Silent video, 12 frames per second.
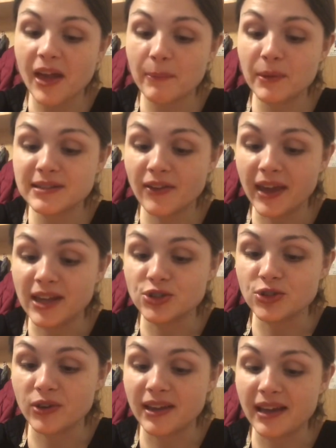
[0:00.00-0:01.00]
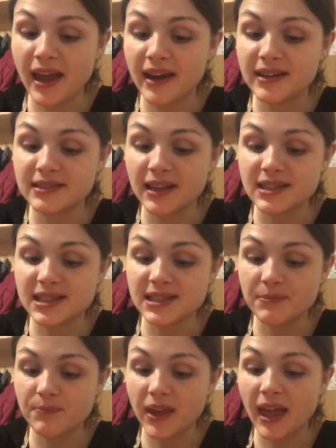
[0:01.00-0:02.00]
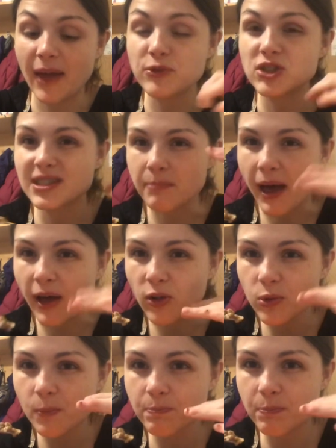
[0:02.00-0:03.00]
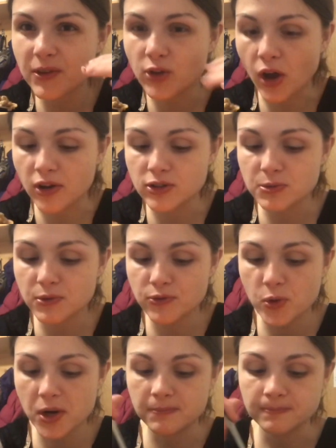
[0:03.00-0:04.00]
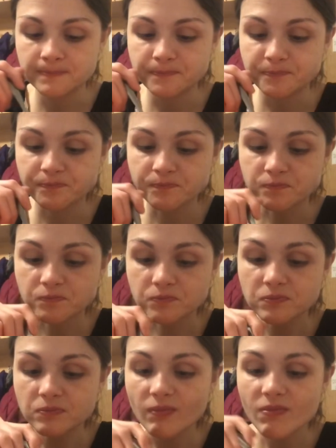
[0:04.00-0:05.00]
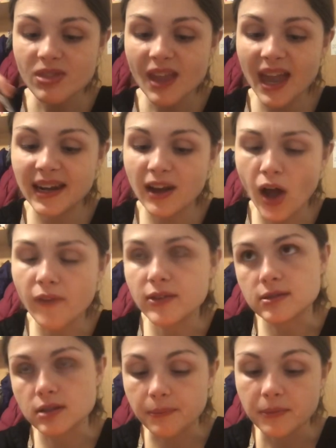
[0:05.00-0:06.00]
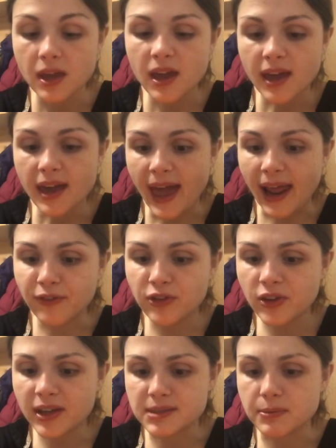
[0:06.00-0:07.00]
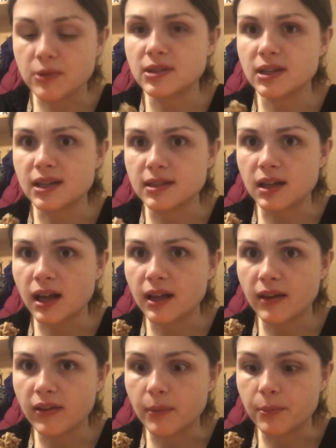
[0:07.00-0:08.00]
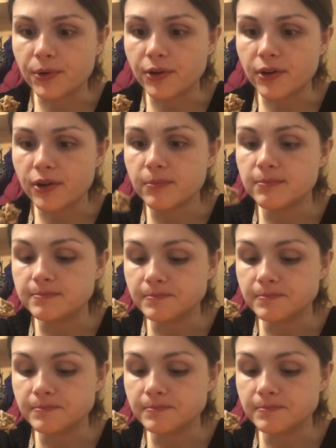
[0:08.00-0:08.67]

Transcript: like I'm gonna tell Angel it kind of does like I've smelled McDonald's before, and obviously, I feel like it smells like it's like a, like a burger,